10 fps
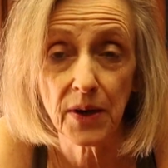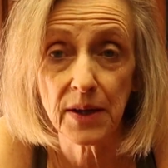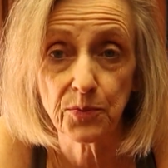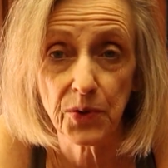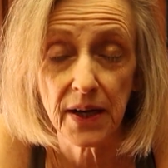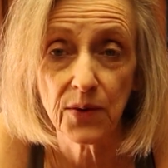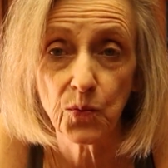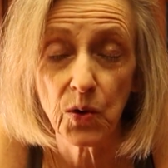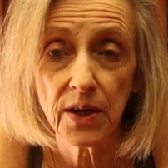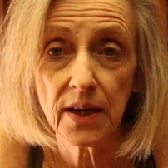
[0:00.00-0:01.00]
Great
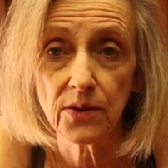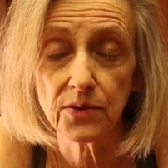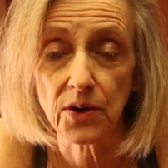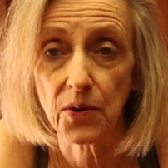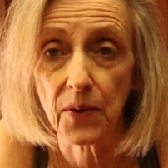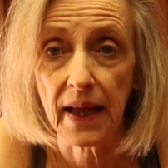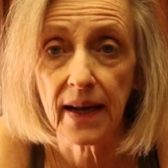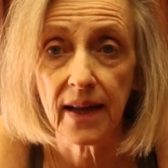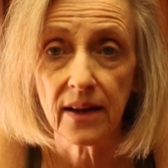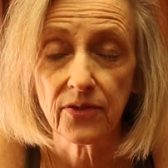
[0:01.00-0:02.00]
Brain Workout or
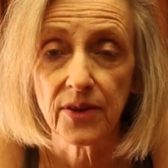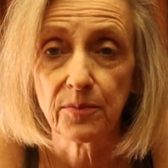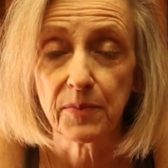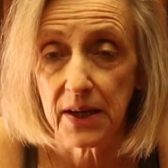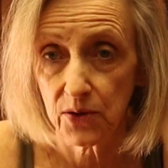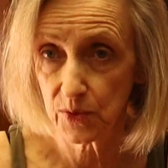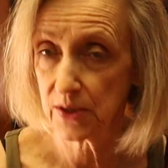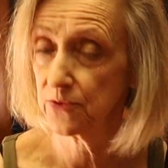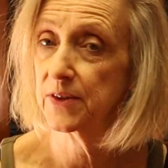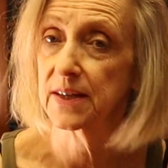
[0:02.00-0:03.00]
any of the Better
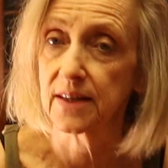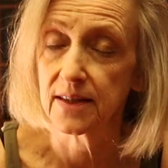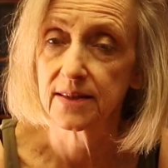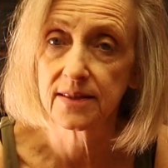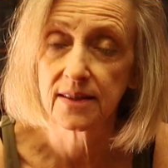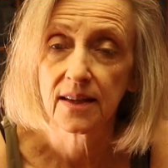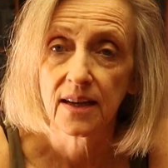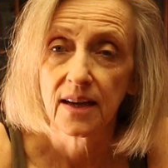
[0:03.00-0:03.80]
with Fitness